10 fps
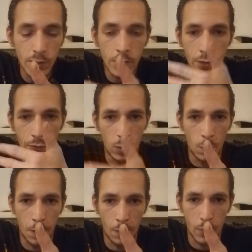The fuel
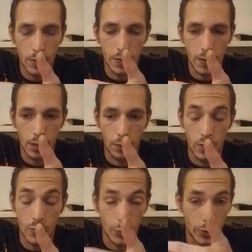pump was
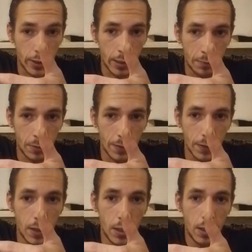working, but
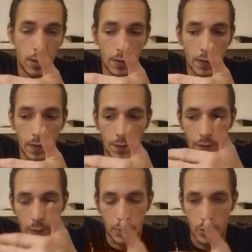
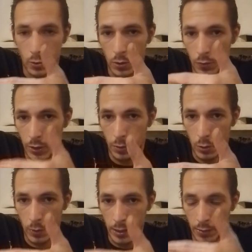there was no fuel
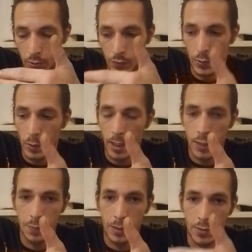going into the fuel
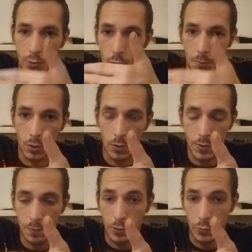lines because the rubber hose
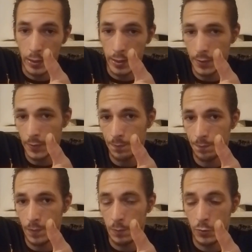between
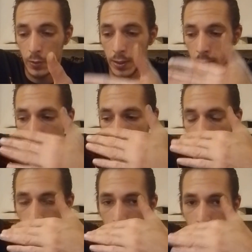
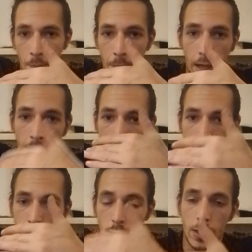the pump and
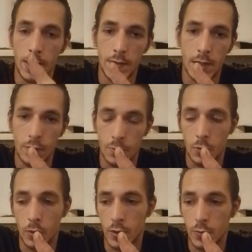the fuel line itself was
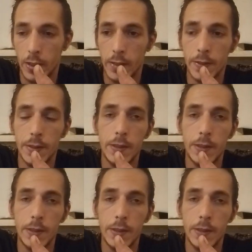broken as well.